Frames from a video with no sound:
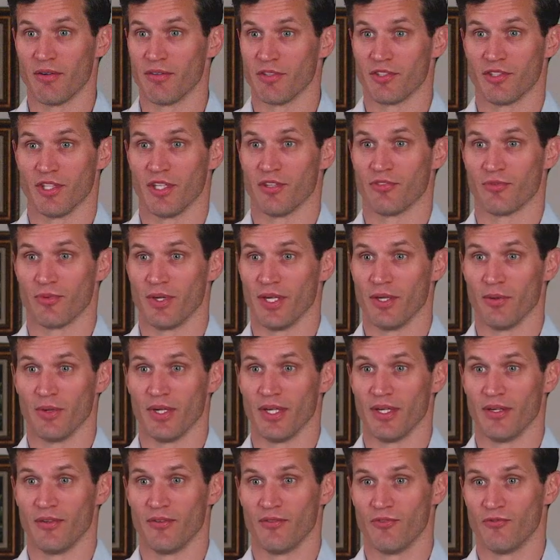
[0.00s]
normally,
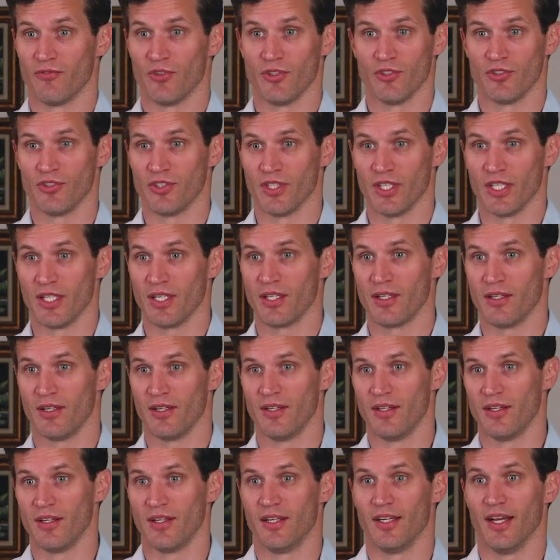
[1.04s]
like before.
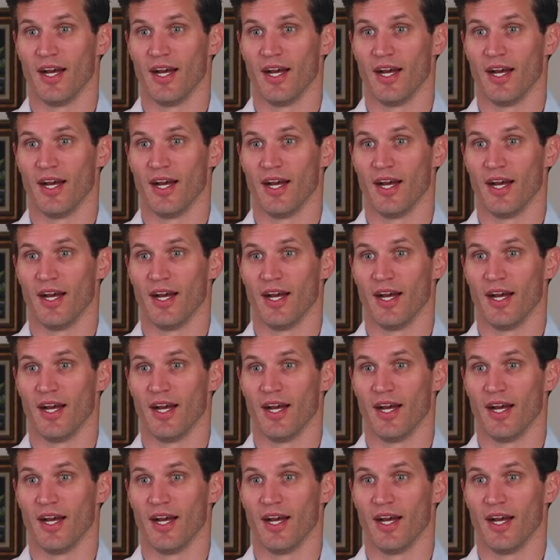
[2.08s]
As they